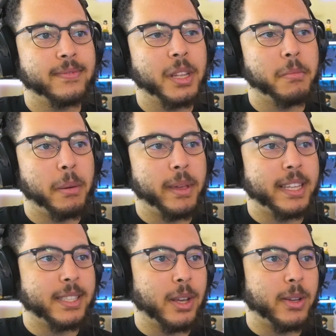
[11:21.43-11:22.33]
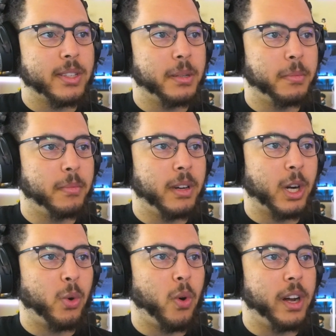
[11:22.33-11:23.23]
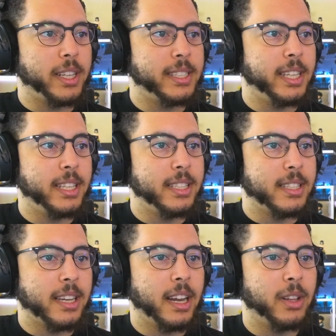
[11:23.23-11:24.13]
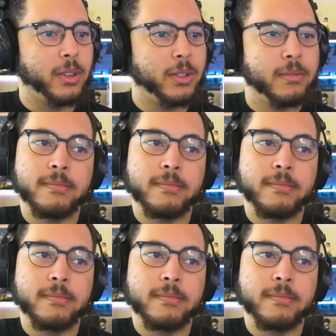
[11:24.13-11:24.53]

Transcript: My man saw some aquatic titties and got a little,